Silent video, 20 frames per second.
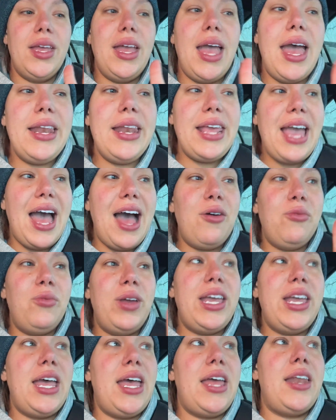And yeah,
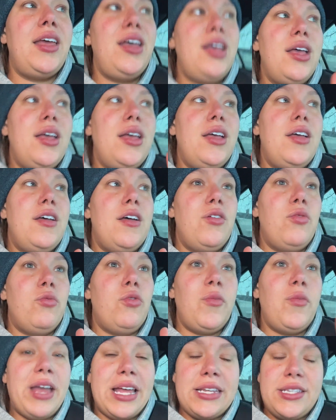we can
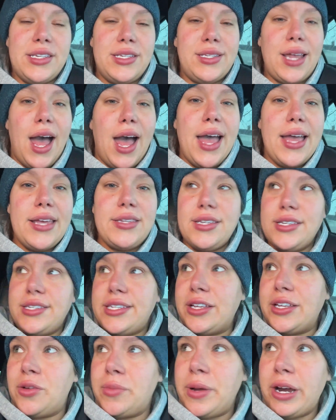romanticize
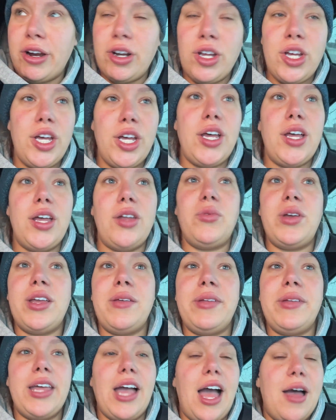single parenthood. We
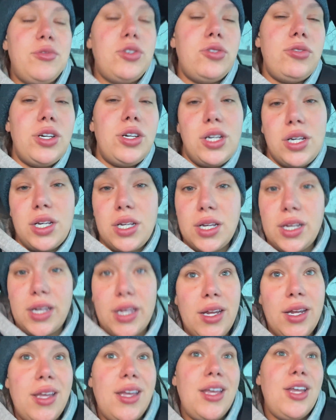can be like, I'm doing
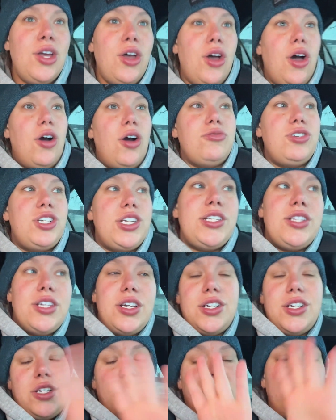good. Oh, she's
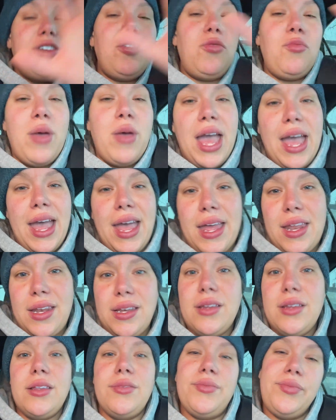good. She don't need no
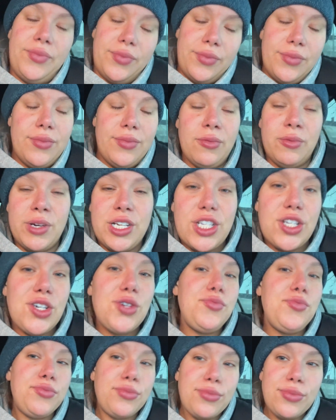man. We
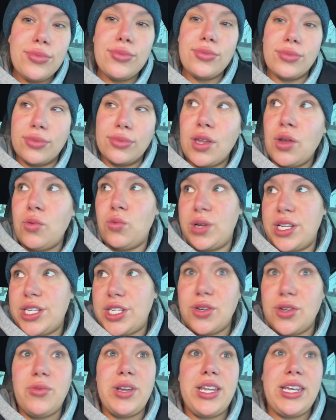do. We
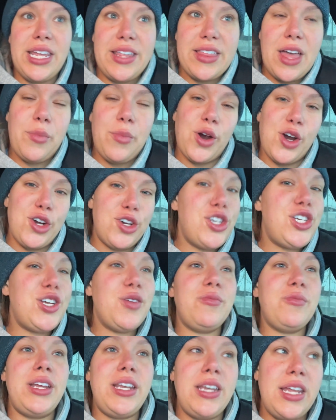need that
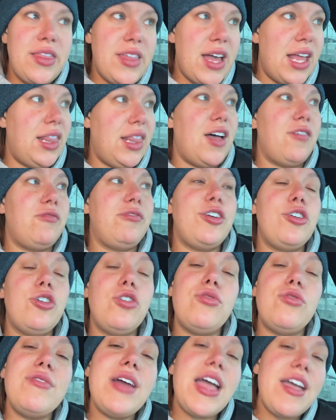partnership. We need that love. We
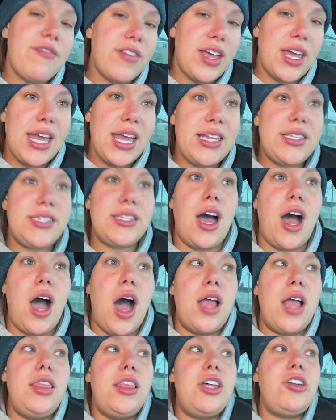crave it. It's
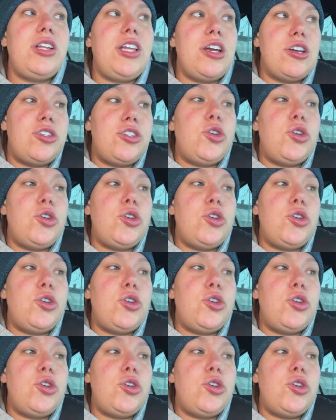literally our